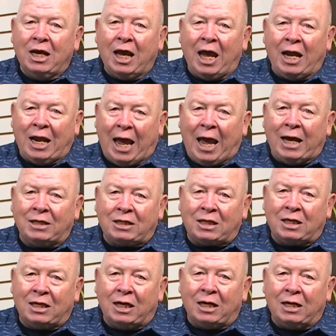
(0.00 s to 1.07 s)
and
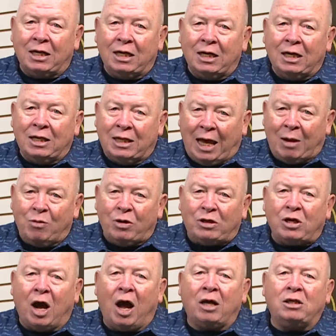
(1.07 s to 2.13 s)
asked that they would
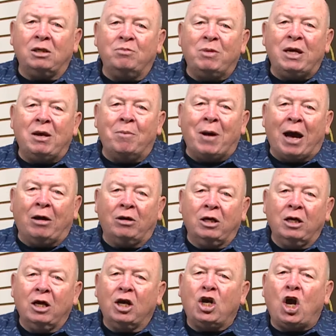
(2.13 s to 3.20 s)
talk to me about
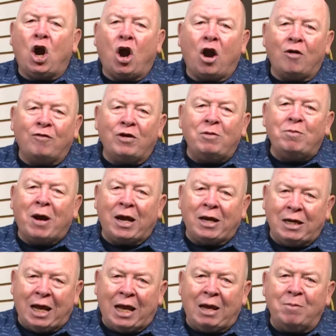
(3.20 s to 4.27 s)
carving my
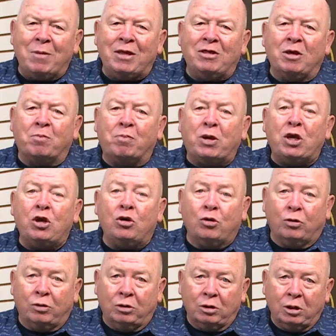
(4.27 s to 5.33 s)
name in the pew.